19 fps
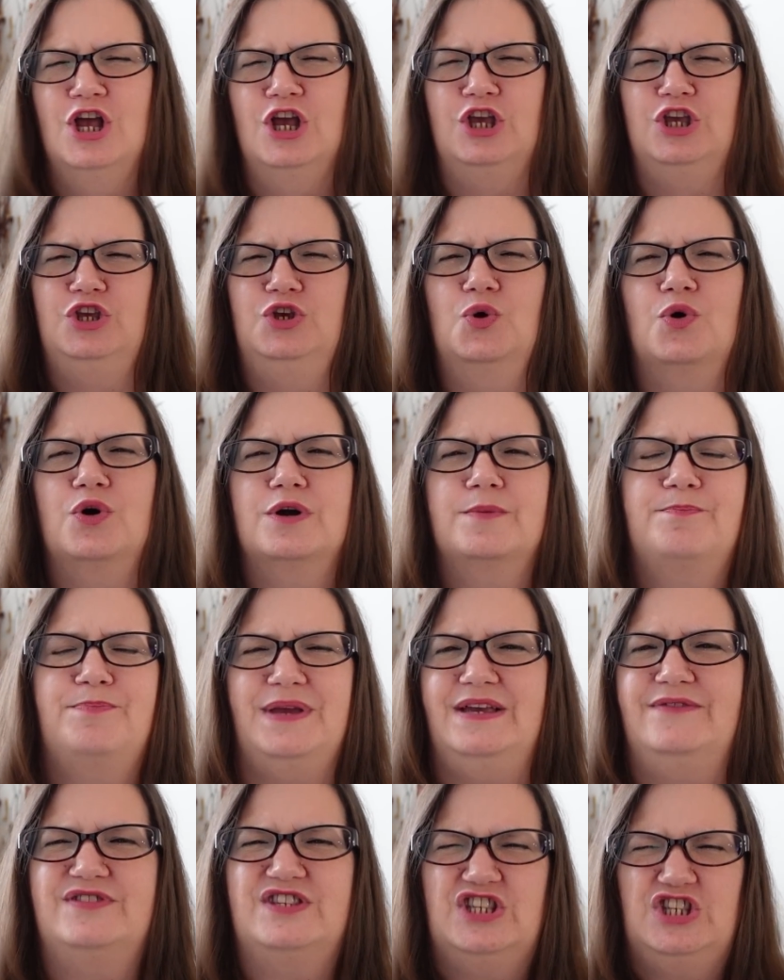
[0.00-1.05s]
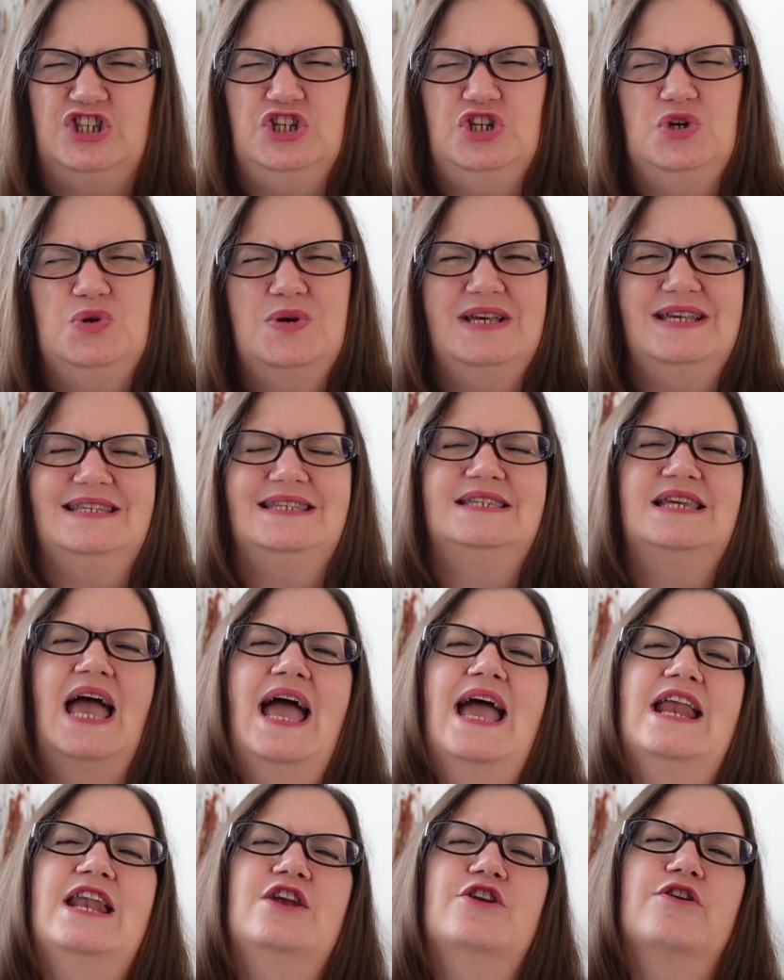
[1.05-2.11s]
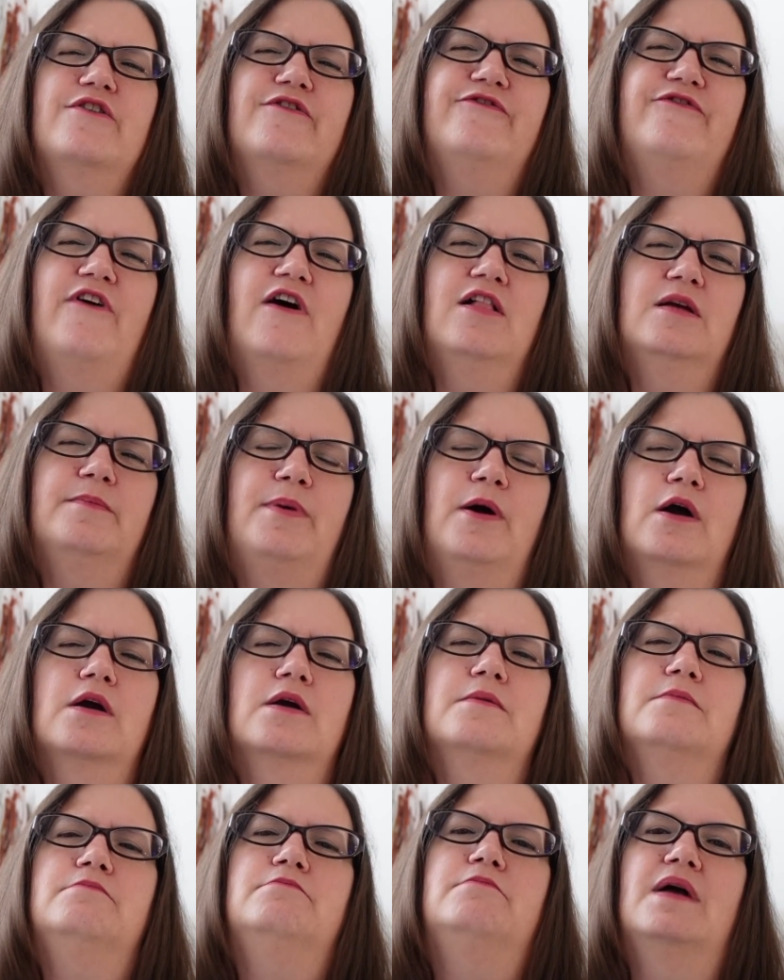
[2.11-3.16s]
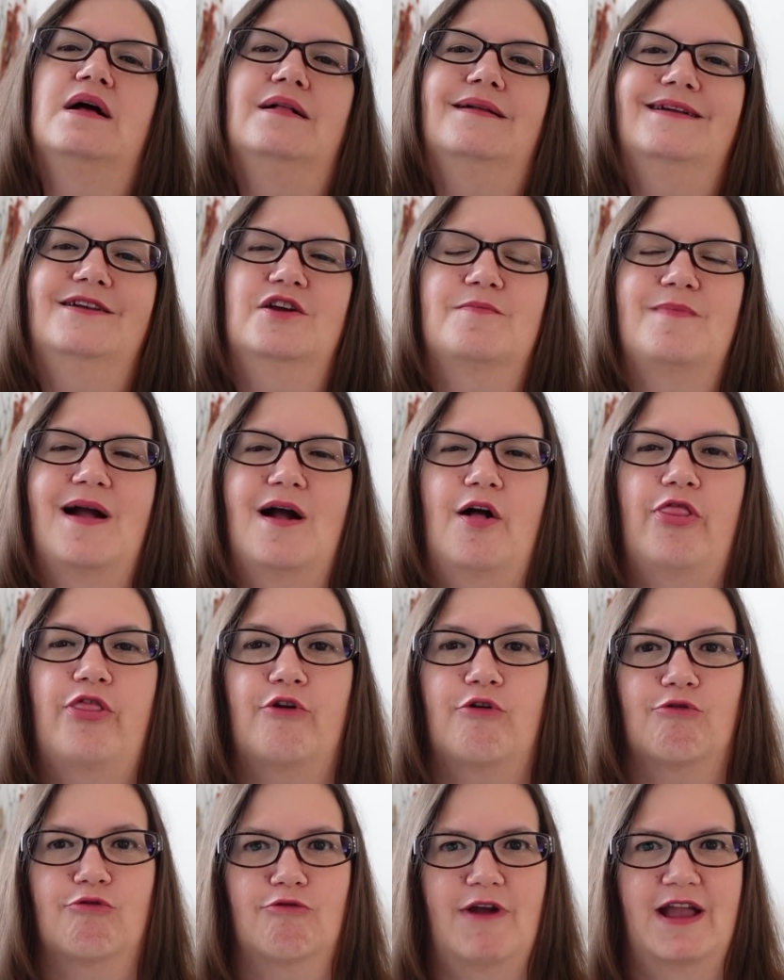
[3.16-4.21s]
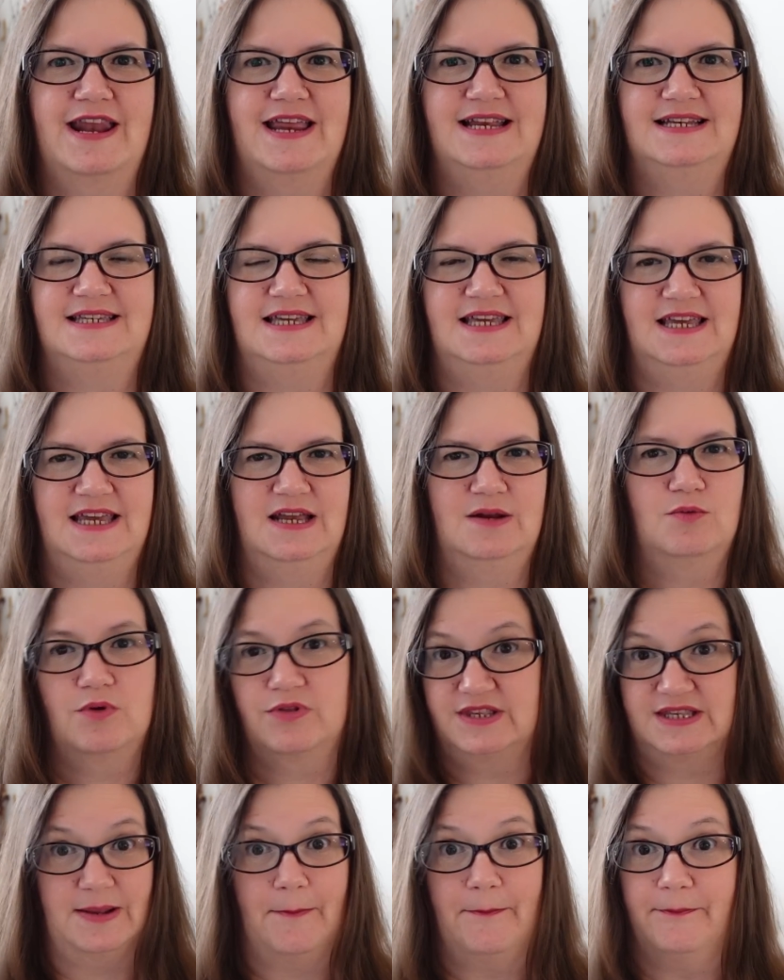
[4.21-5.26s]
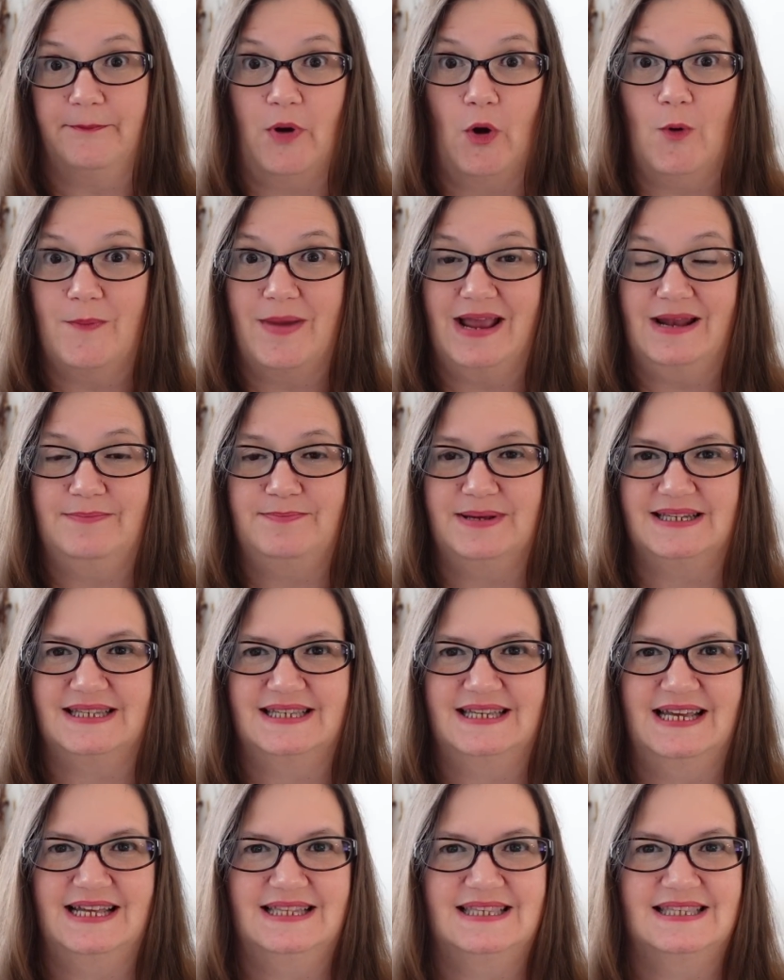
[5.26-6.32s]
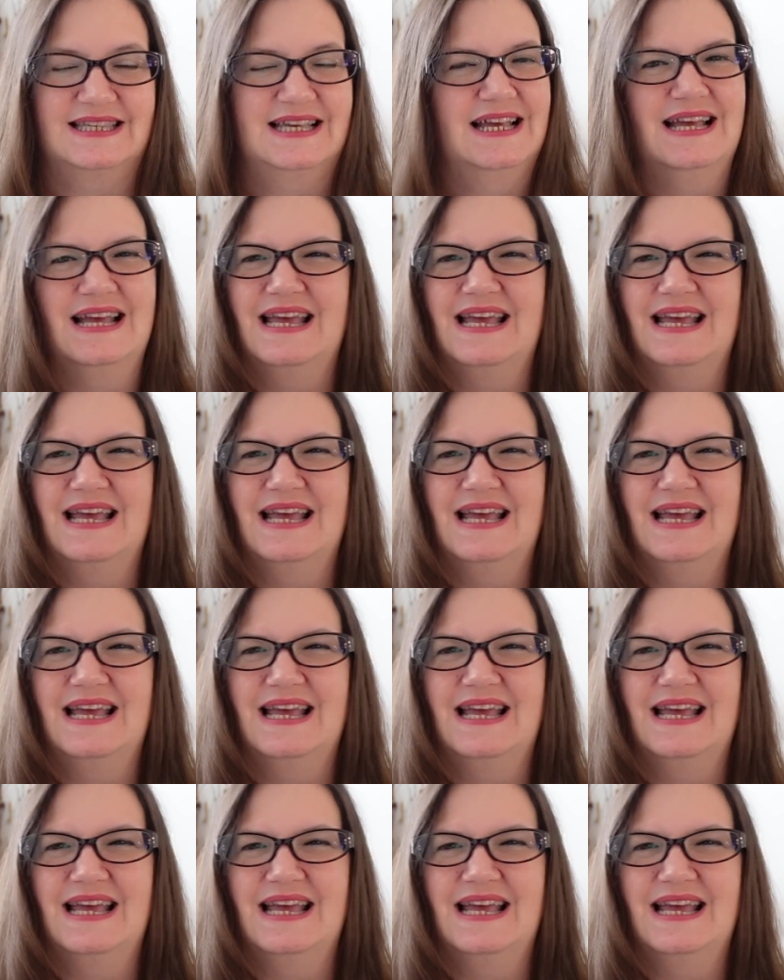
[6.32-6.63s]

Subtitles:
Your beef stew is tender, fall apart, melt in your mouth, ready to eat with some homemade biscuits.